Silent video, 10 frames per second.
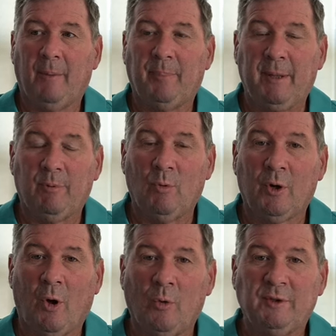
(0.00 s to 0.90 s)
people
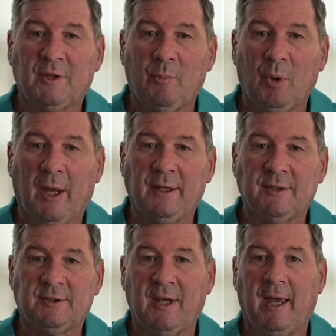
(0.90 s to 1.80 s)
would always complain
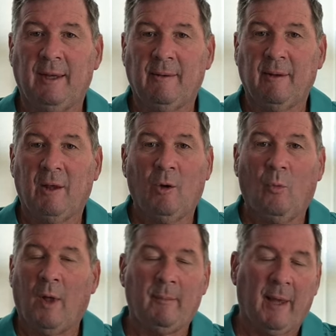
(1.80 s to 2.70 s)
and say,
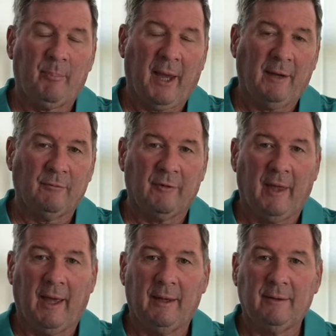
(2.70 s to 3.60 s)
"Well, I'm not paying for
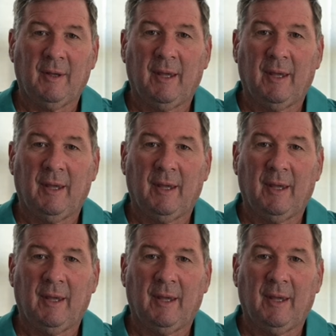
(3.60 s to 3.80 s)
that."